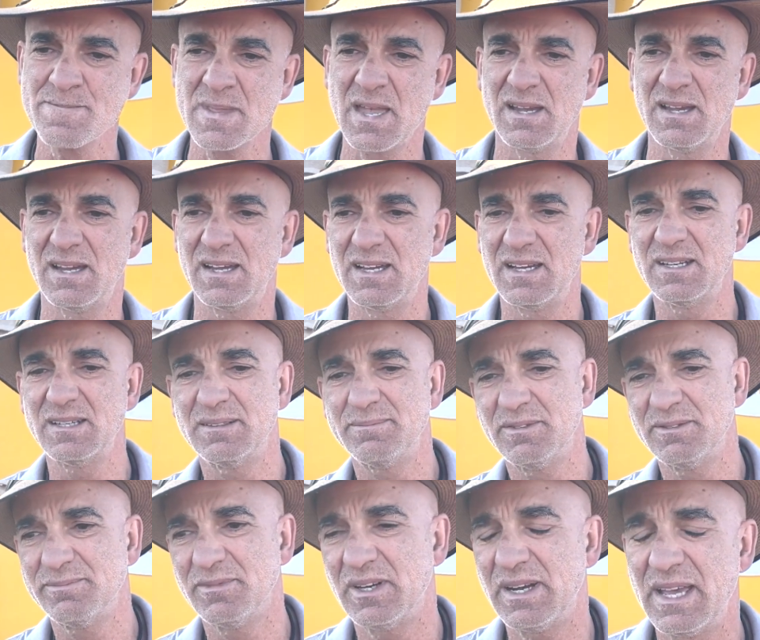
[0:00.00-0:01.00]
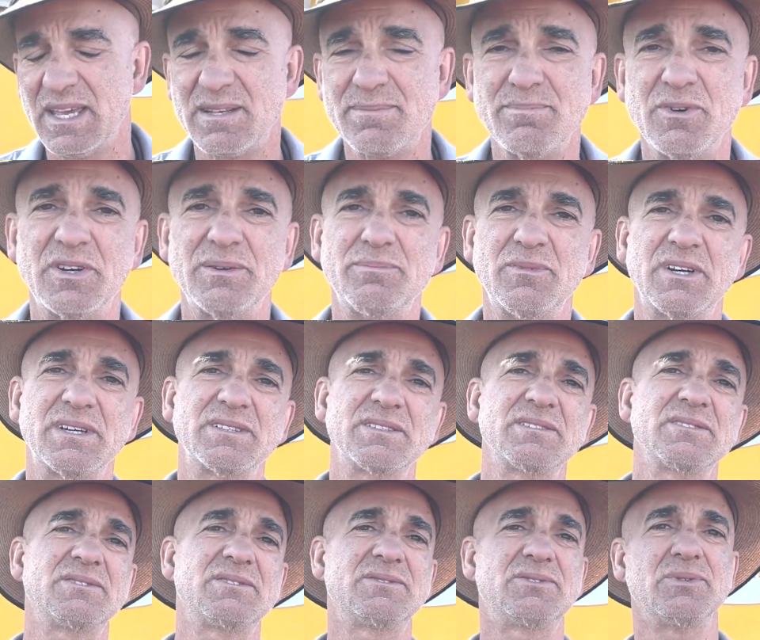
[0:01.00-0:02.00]
I had my
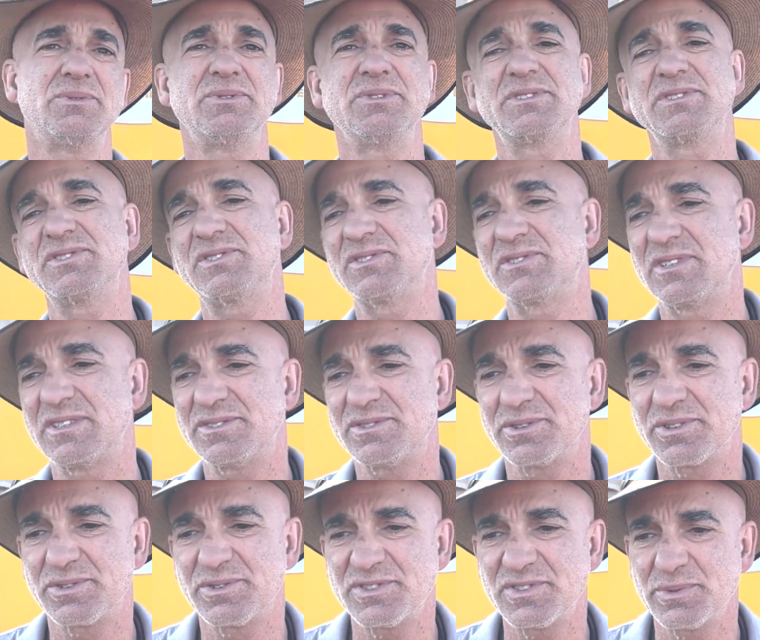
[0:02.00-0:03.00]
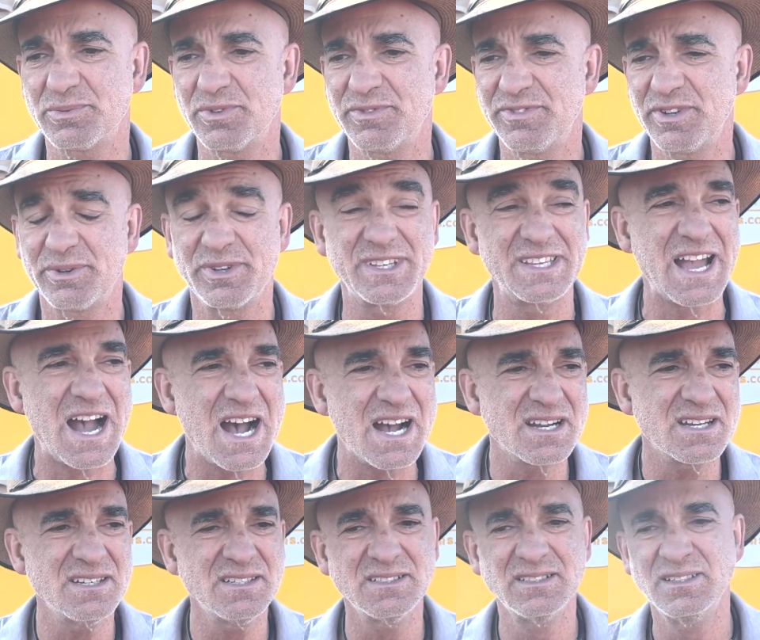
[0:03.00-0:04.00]
daughters, Tessa and Carissa, were very
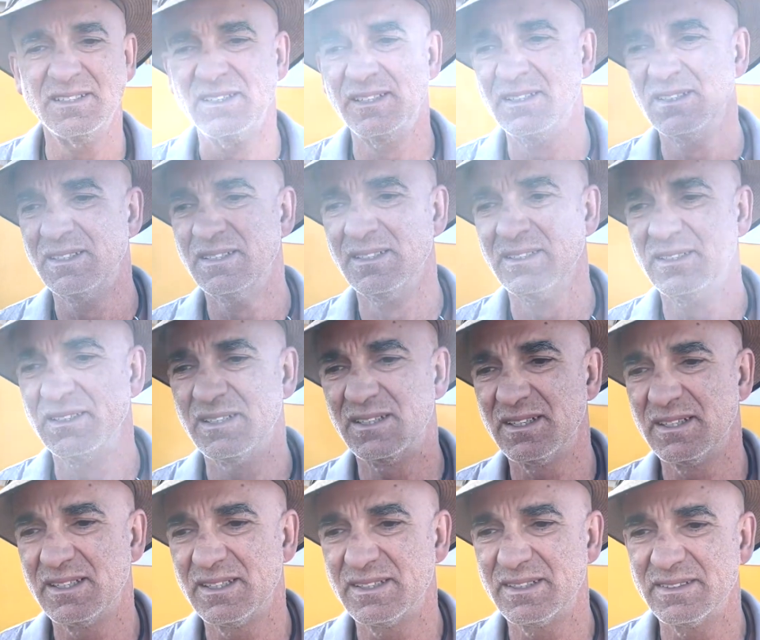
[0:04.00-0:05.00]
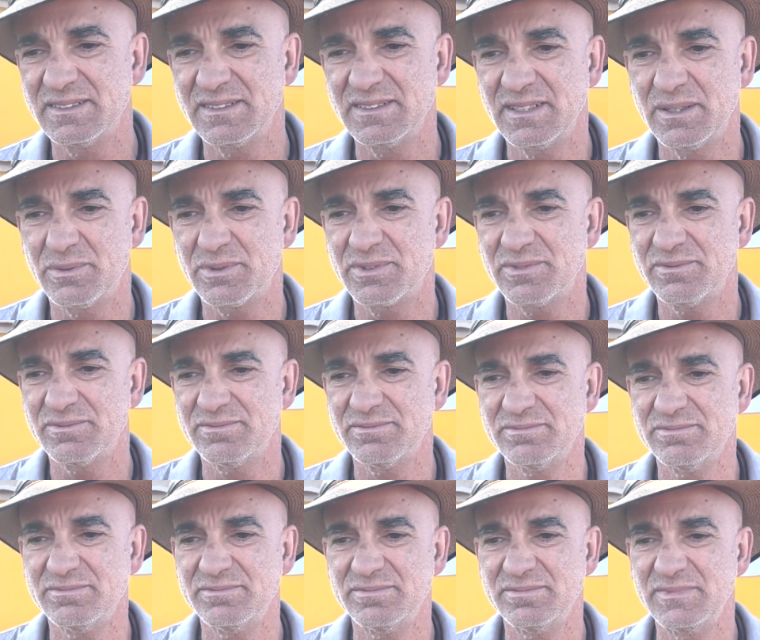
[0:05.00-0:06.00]
young.
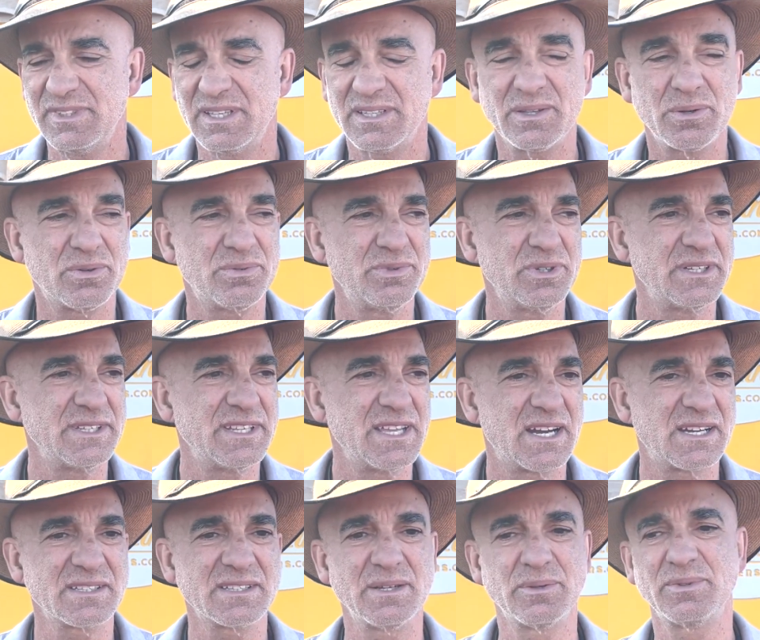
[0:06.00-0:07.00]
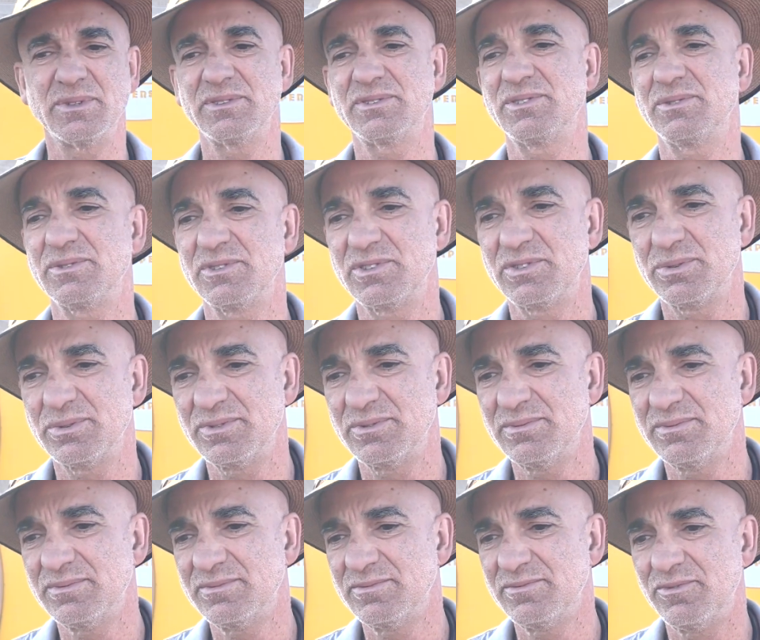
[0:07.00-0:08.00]
They were really young. They were sort of 2
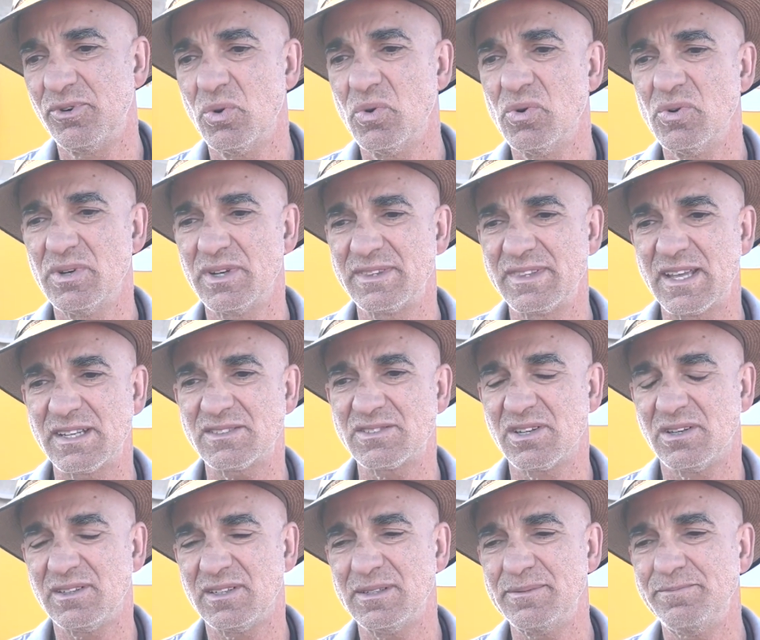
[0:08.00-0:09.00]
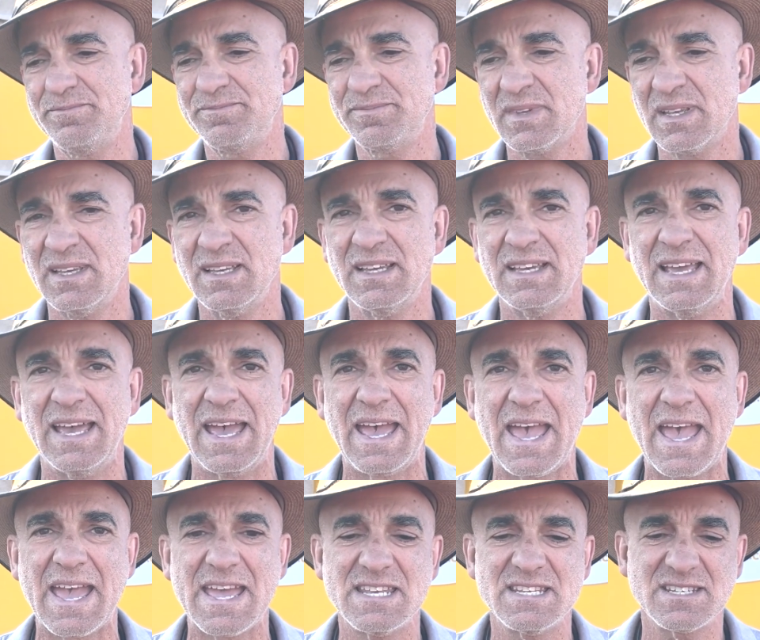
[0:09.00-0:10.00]
and 4 at that time.
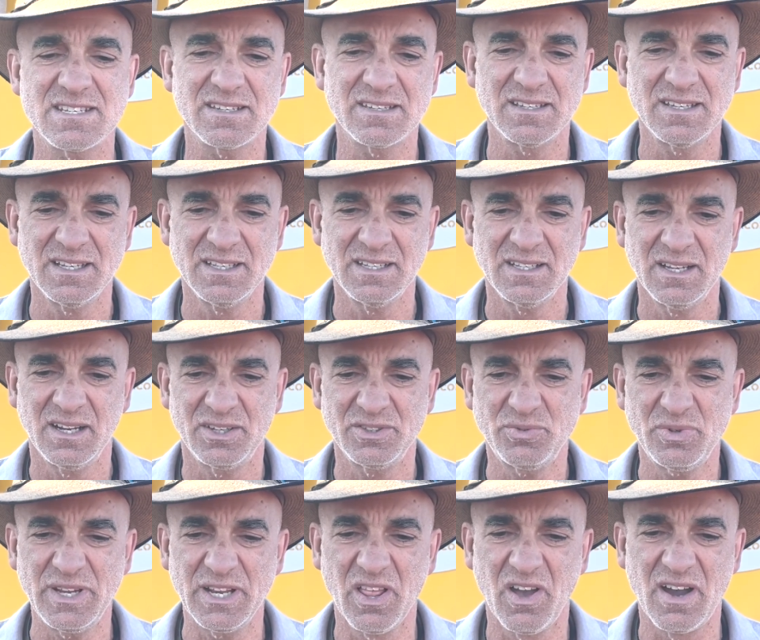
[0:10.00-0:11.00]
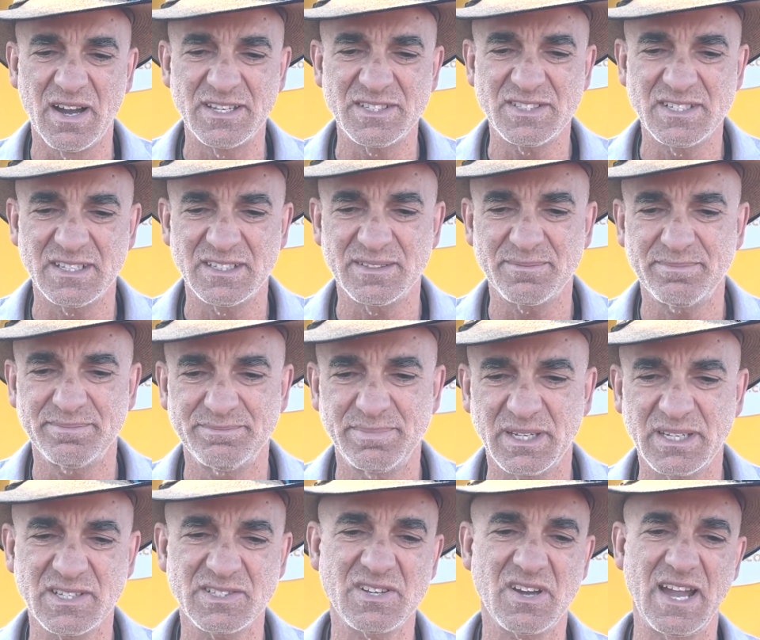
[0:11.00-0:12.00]
And I'd realised that
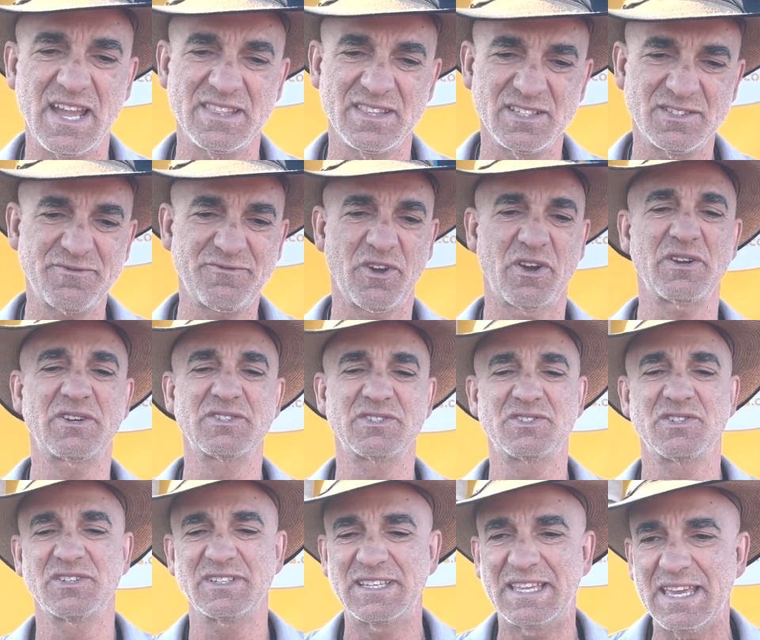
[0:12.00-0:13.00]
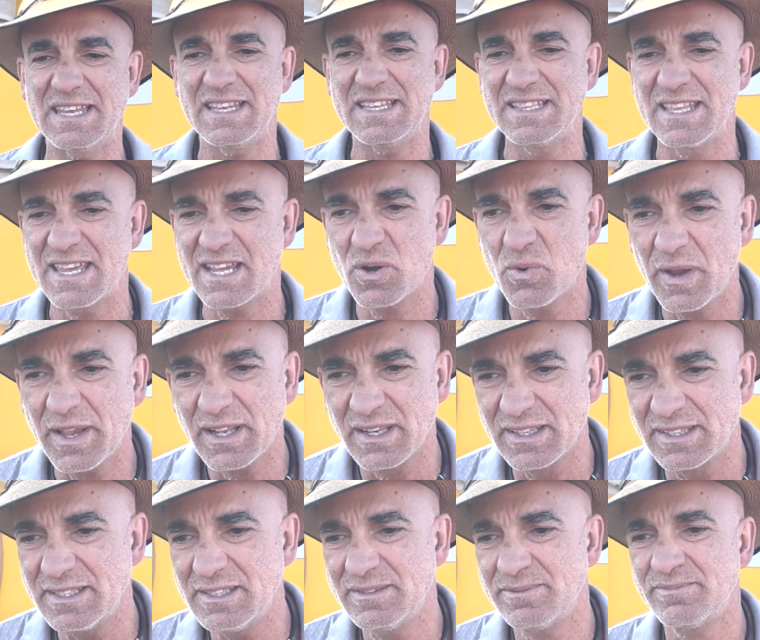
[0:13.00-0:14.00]
because I had this focus on getting there
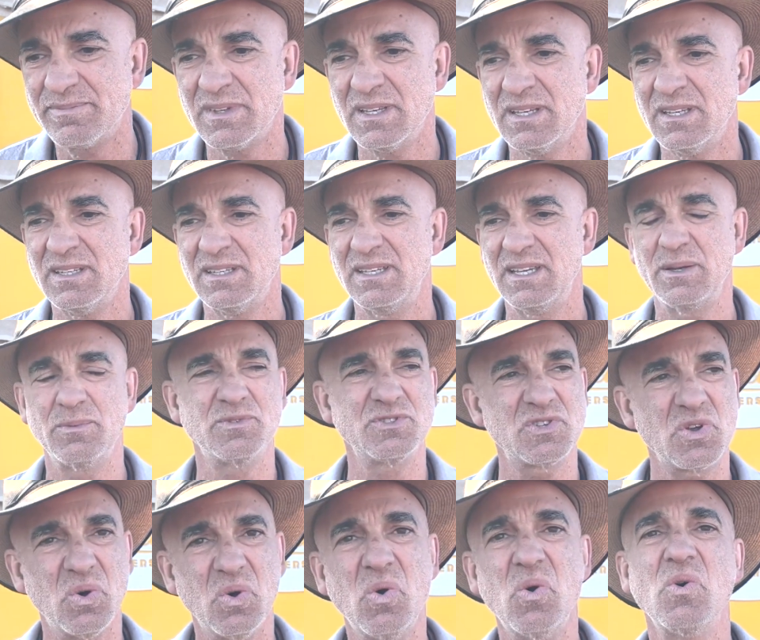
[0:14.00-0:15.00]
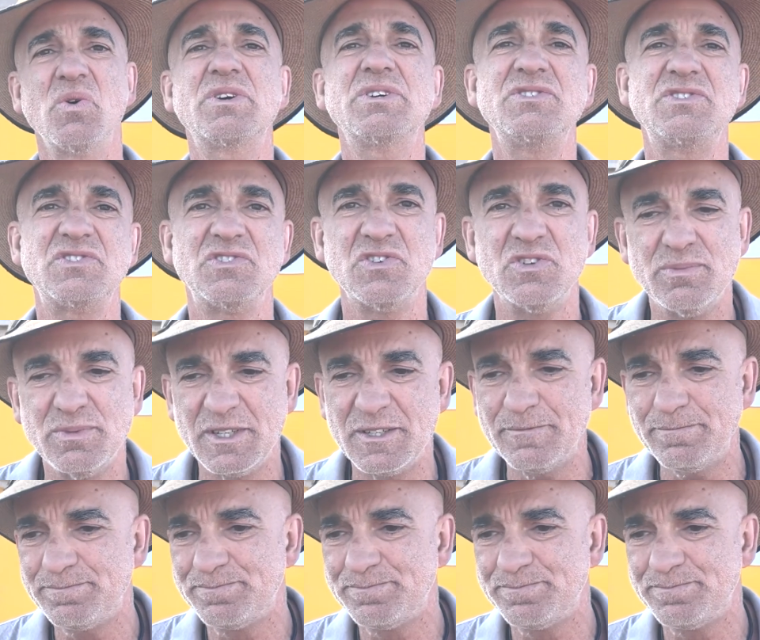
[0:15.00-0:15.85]
quickly, it was all consuming.